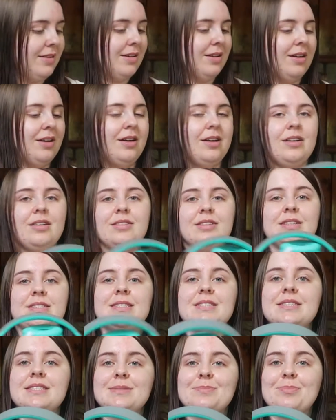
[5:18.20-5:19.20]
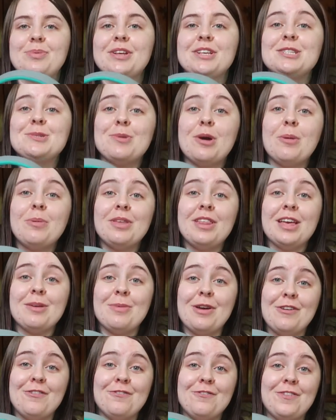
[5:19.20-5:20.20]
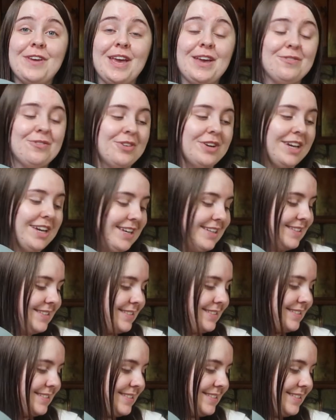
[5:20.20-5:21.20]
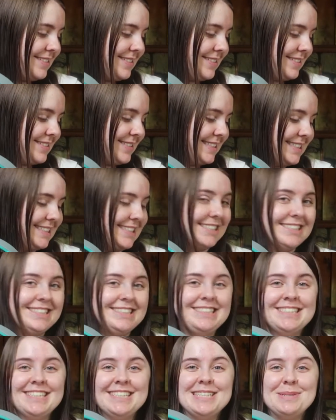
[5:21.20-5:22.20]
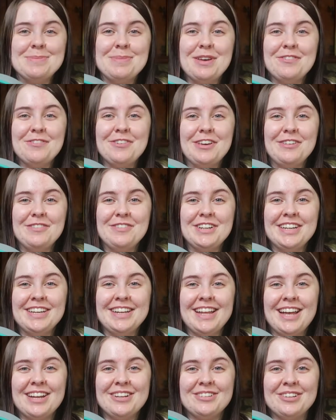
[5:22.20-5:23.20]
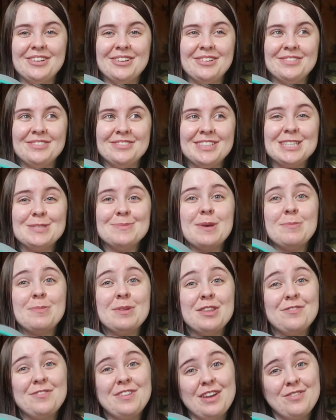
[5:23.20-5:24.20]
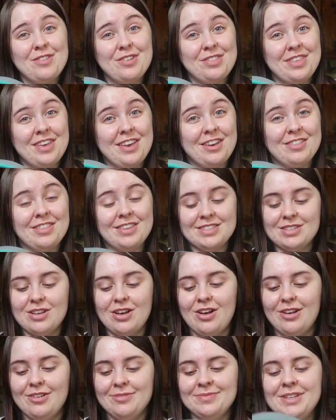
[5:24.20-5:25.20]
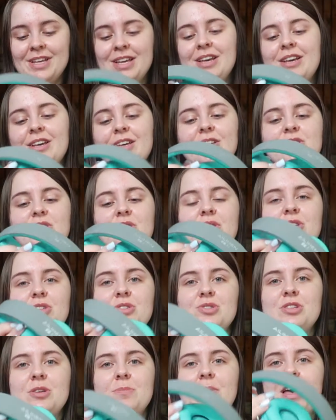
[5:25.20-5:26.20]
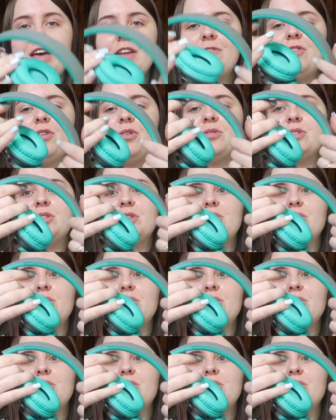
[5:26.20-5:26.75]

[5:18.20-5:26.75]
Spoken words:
Oh, this is probably like my favorite. Is it my favorite? I don't know. This might be the favorite thing in this haul. So these are some headphones.